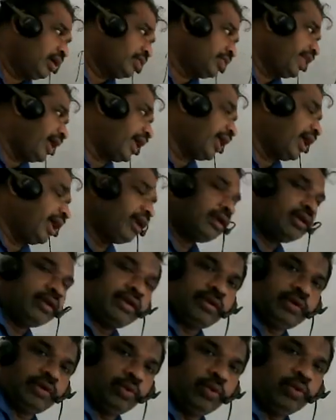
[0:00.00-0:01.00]
There are
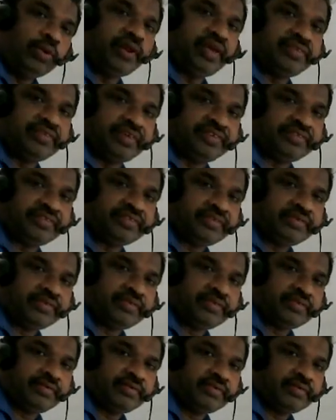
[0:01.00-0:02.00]
two reasons
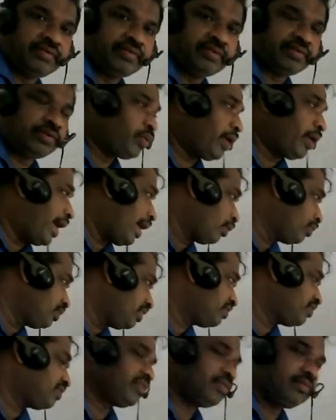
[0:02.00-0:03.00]
to have
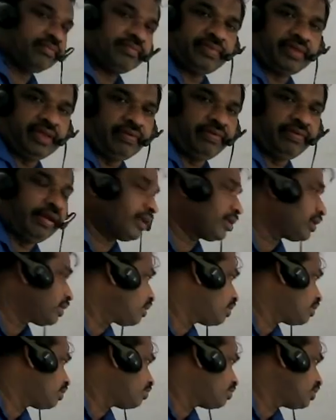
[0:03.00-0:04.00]
this effect.
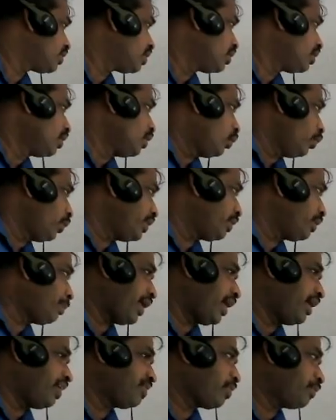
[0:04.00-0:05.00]
When the
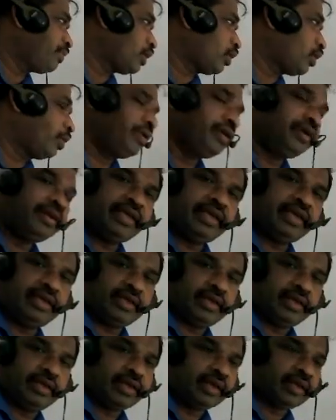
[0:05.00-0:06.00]
price of the
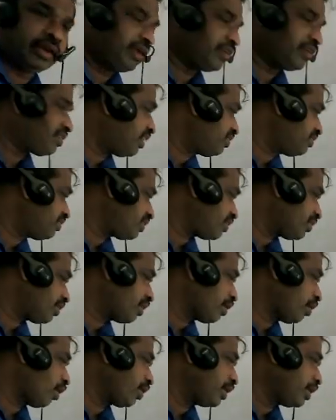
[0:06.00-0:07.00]
commodity increases,
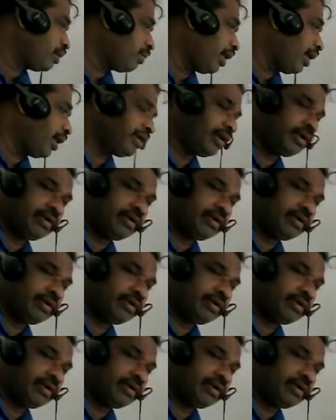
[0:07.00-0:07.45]
quantity demand